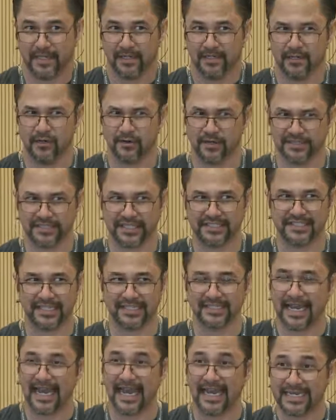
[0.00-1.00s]
You notice I
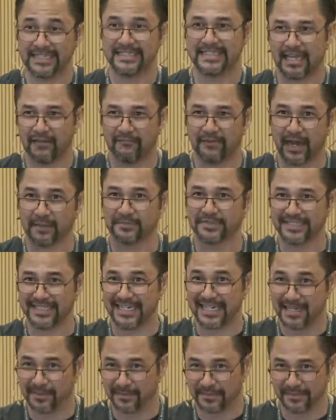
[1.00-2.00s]
said a DevOps
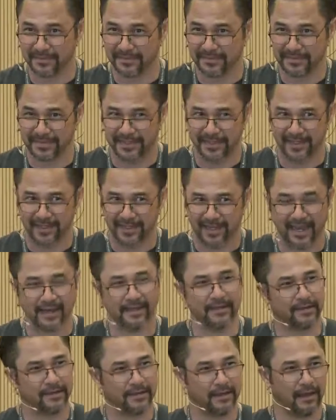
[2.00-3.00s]
team,
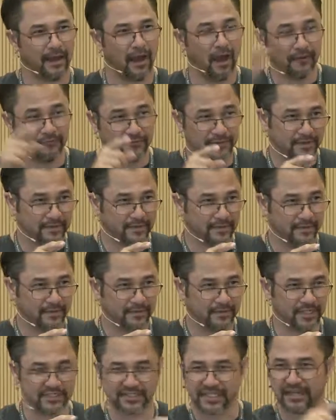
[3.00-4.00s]
and often
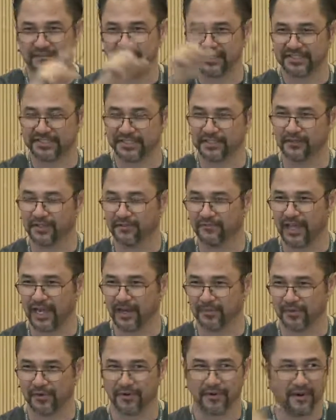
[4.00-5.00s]
there's not even a single
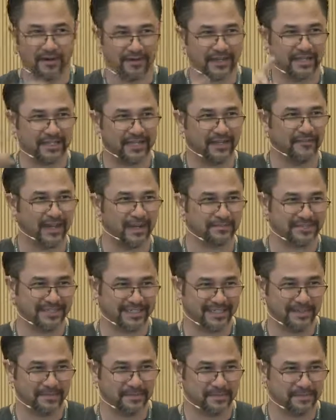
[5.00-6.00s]
developer on that DevOps
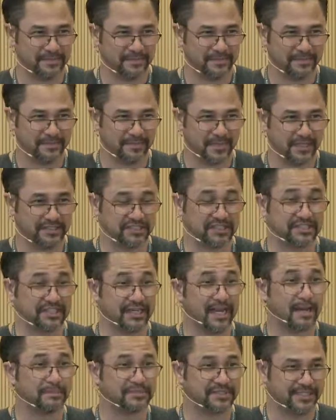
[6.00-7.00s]
team. It's just
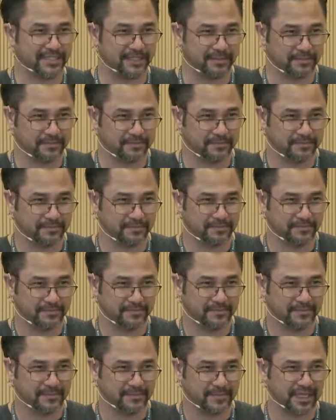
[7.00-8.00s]
an ops team.
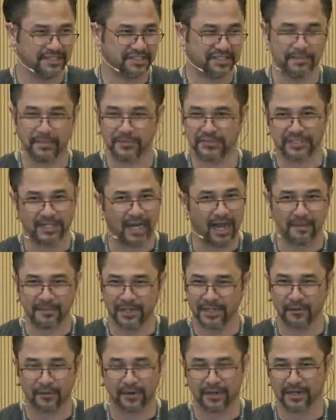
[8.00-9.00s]
That's the most
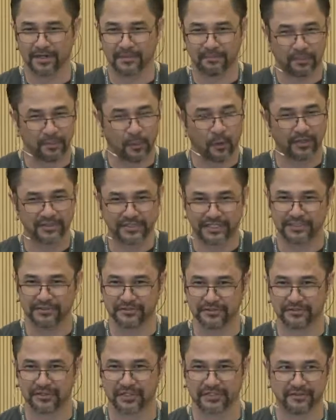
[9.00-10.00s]
common
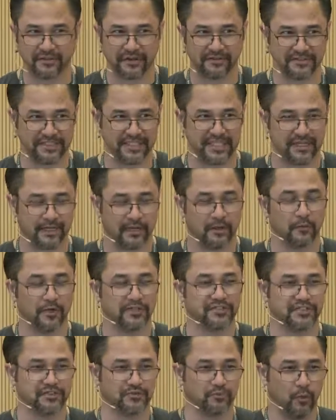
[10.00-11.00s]
organizational structure I've seen. In other
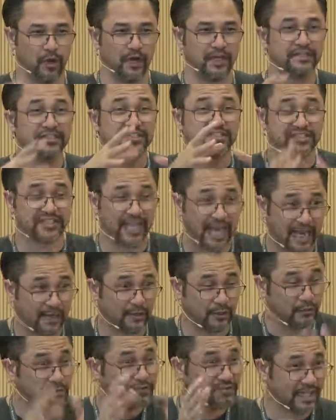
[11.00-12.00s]
words, there's one
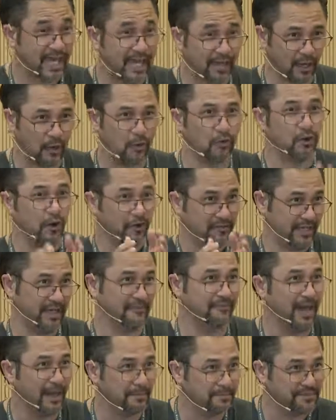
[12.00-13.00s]
new silo called
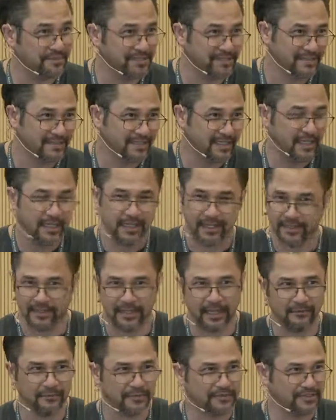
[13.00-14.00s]
DevOps.
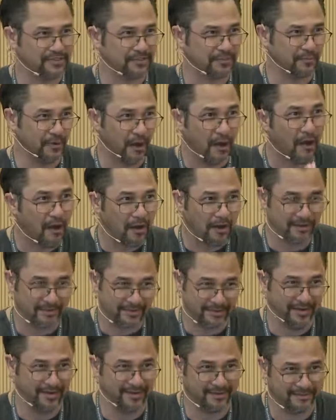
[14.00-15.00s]
That was the wrong
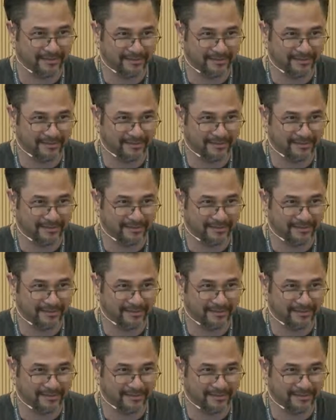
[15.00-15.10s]
thing.